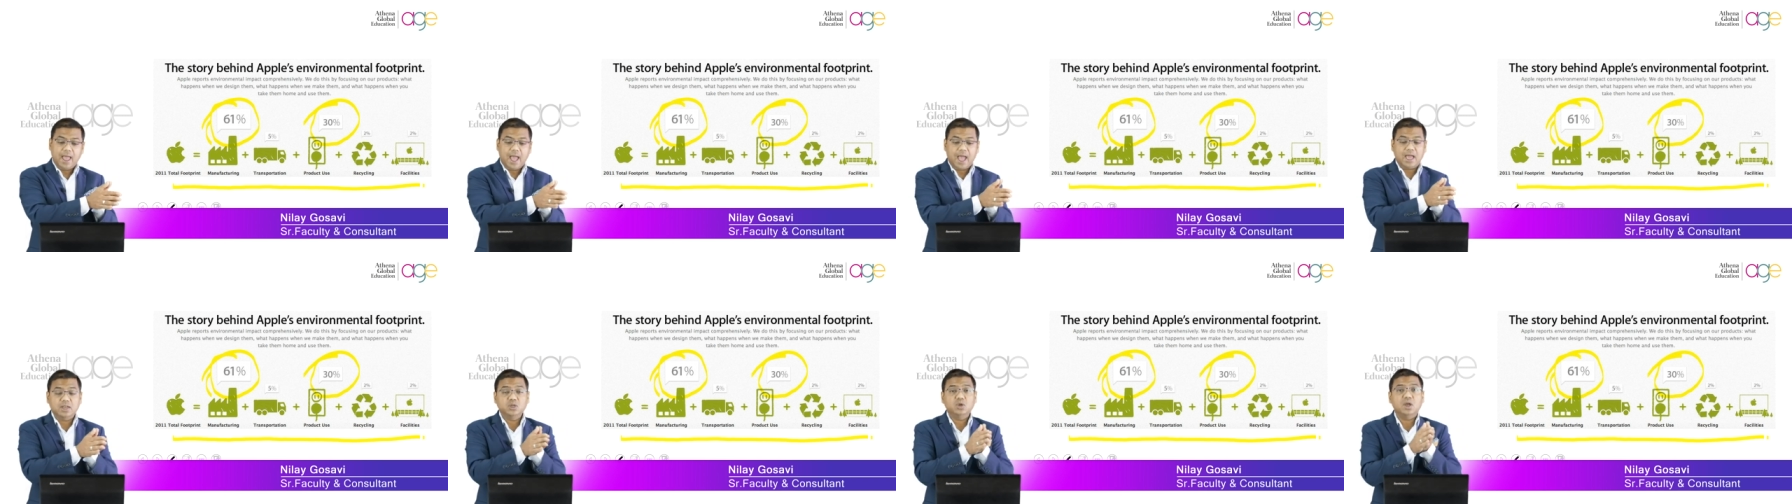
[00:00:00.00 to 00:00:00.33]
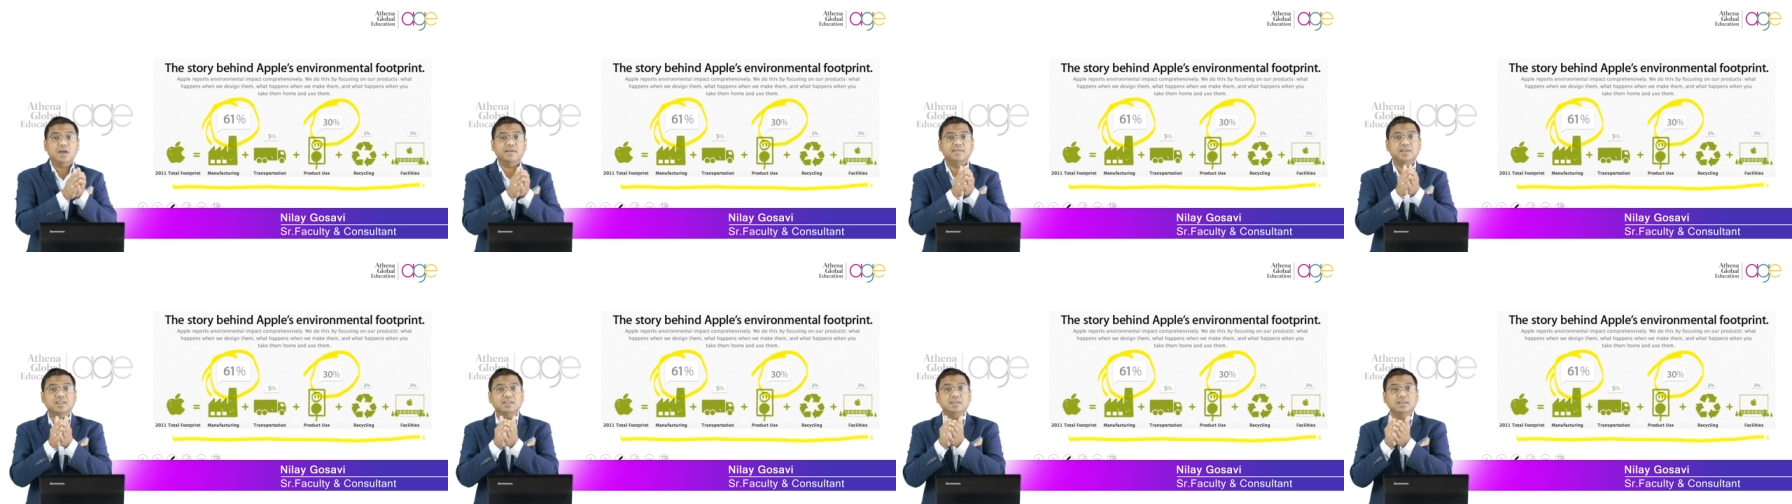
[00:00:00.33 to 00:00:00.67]
and you
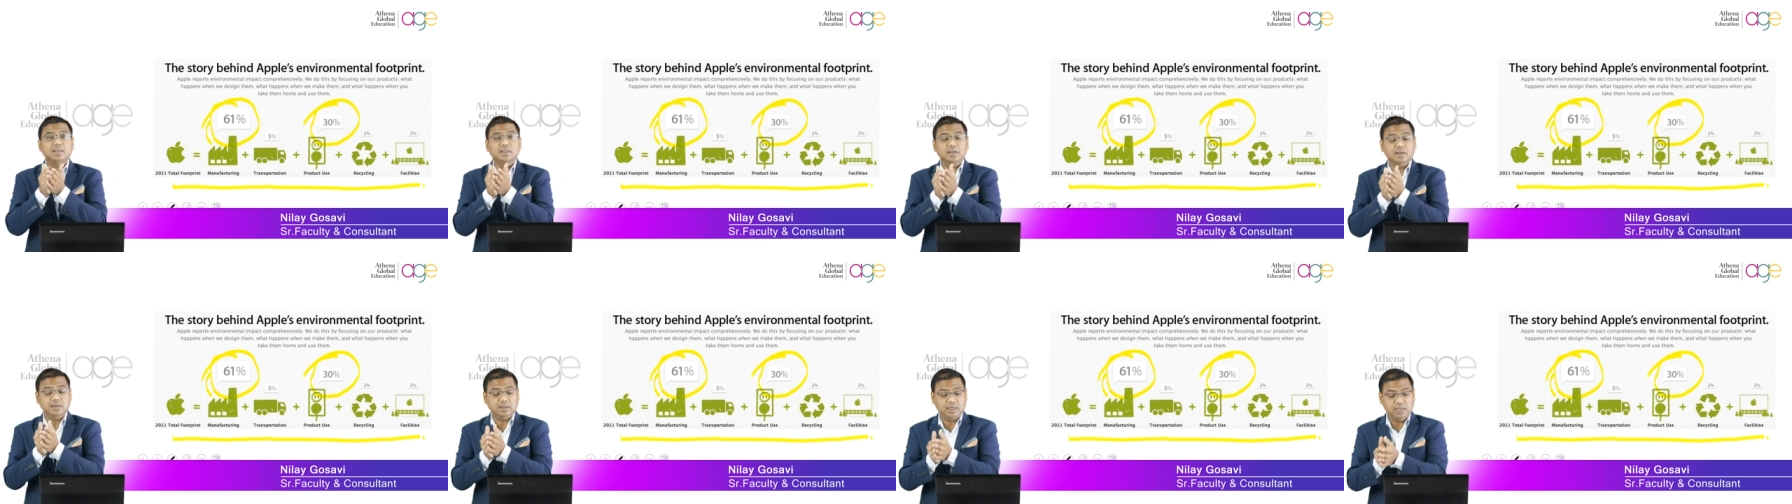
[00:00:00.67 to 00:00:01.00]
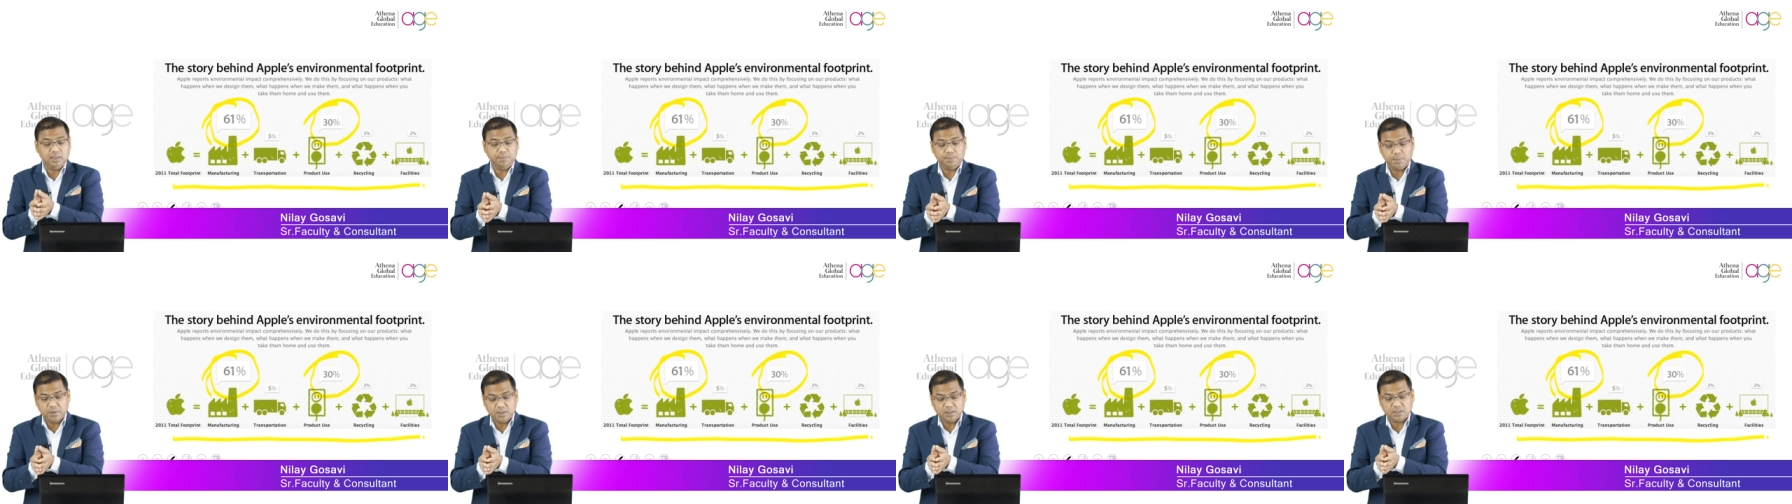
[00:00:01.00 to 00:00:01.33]
have a
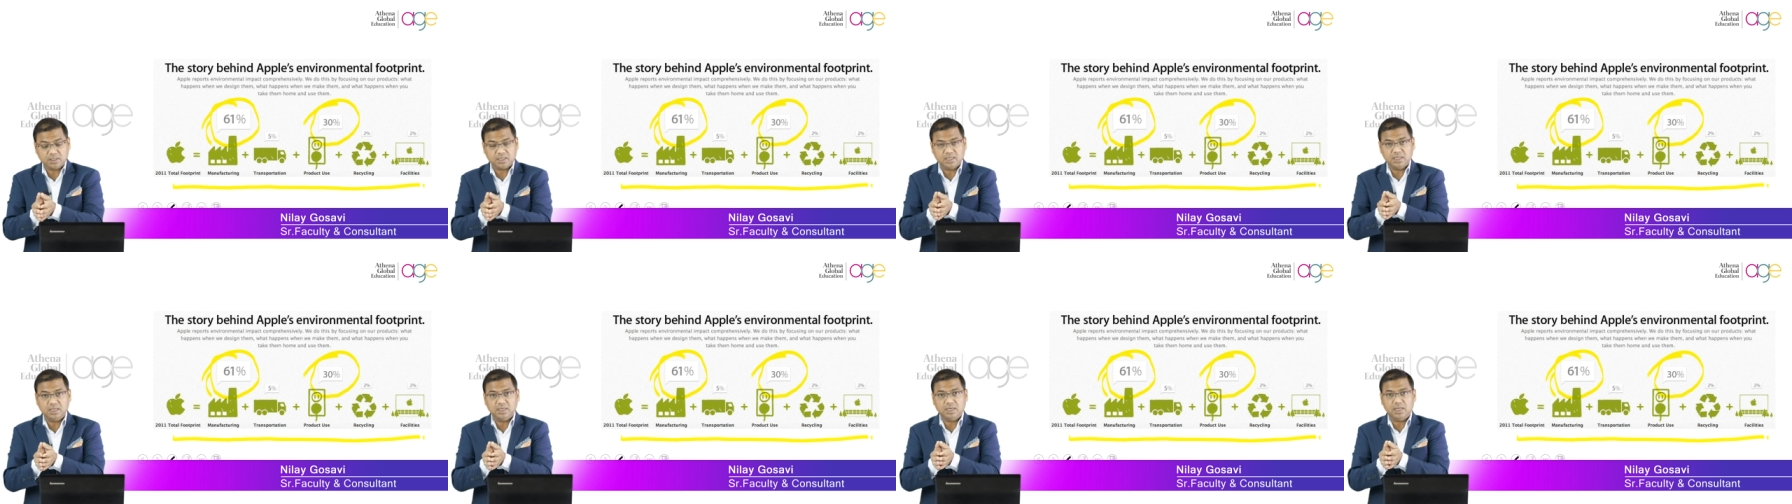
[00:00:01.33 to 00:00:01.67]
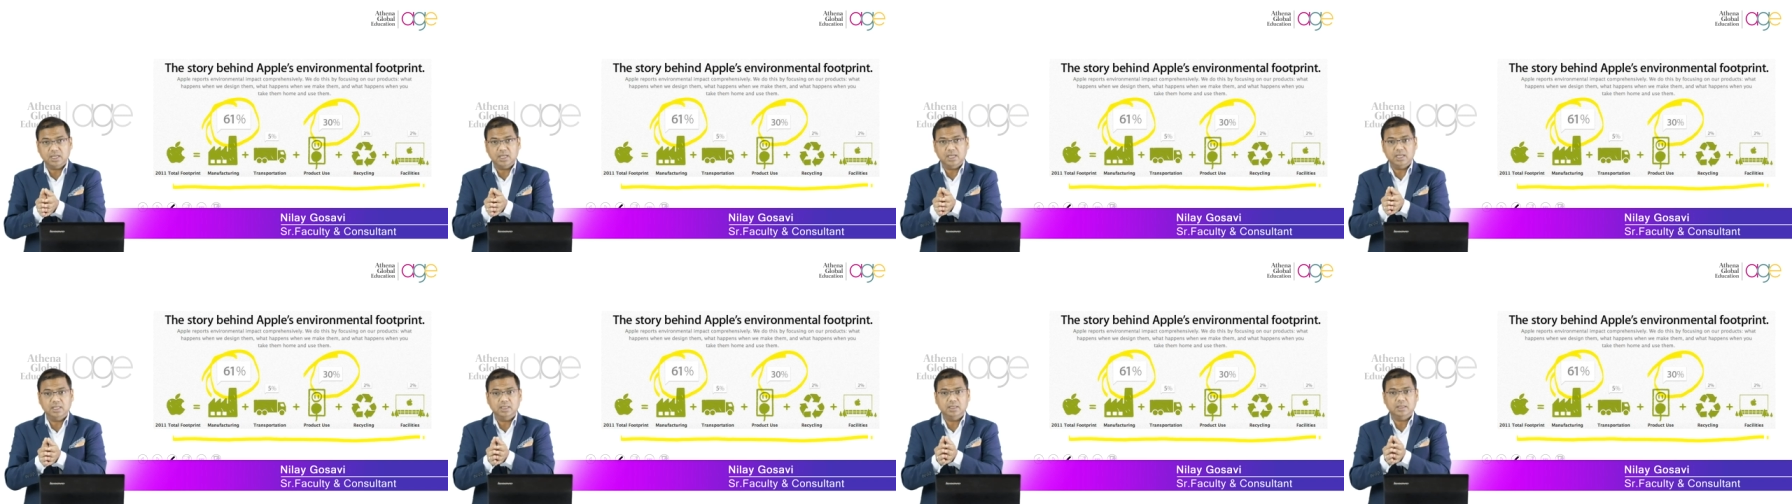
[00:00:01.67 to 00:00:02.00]
30%
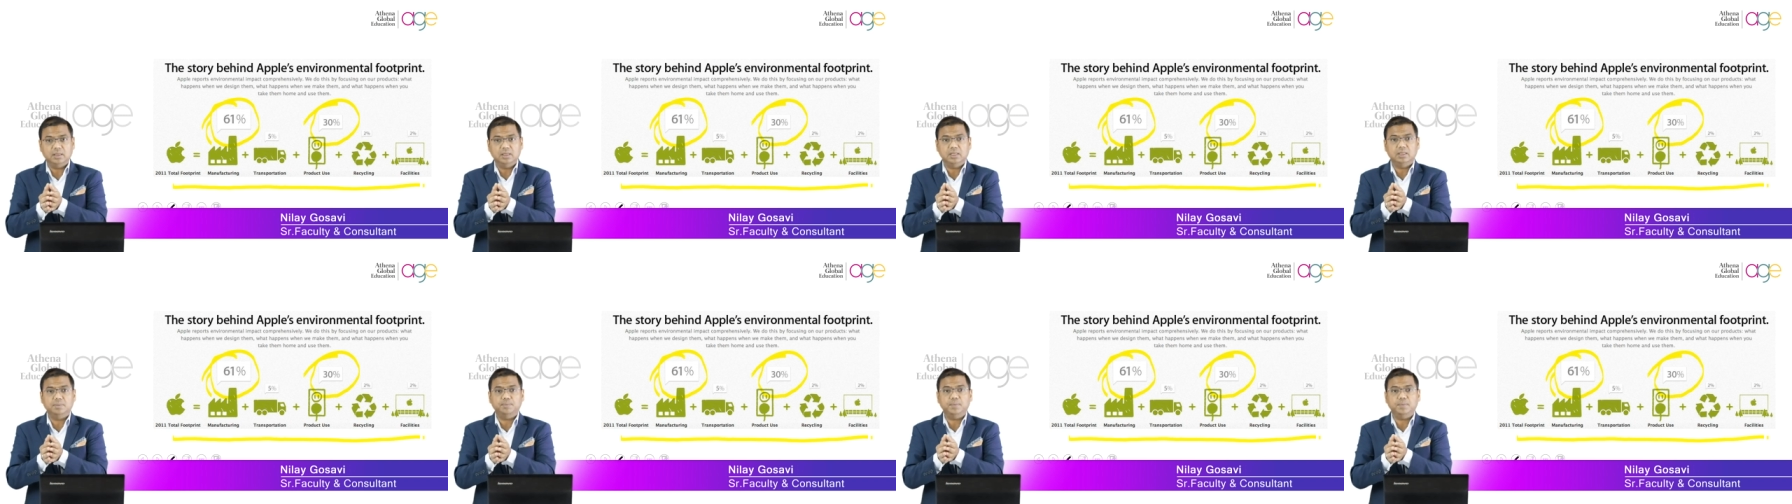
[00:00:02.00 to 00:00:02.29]
in